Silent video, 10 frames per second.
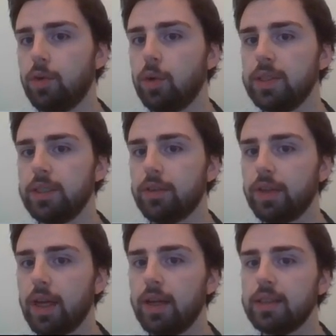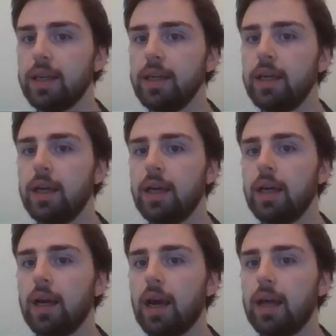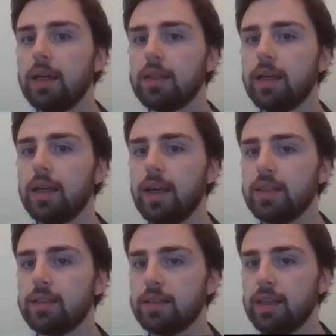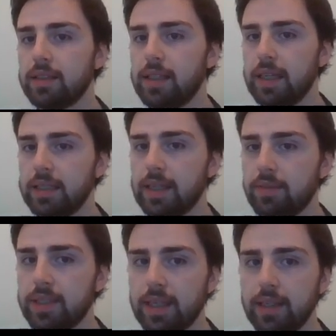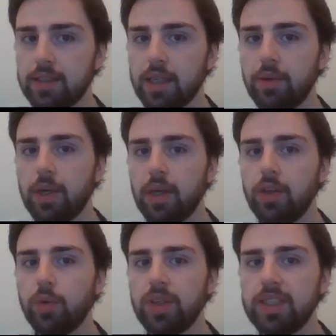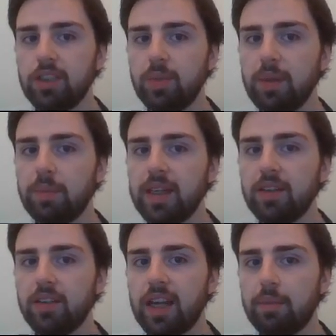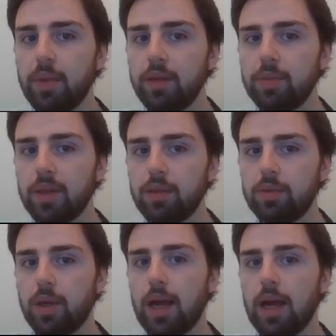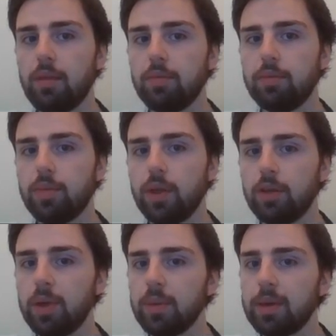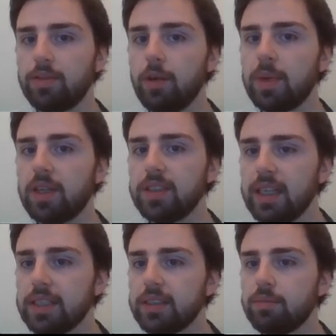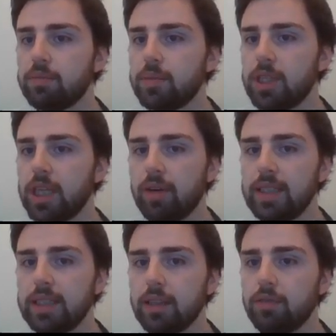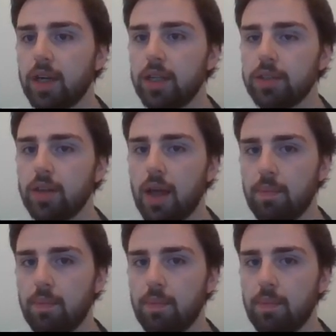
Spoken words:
40 or 30, and it's nearly 70. So you want to still be bidding on that mobile, on the mobile phone, because it is generating conversions,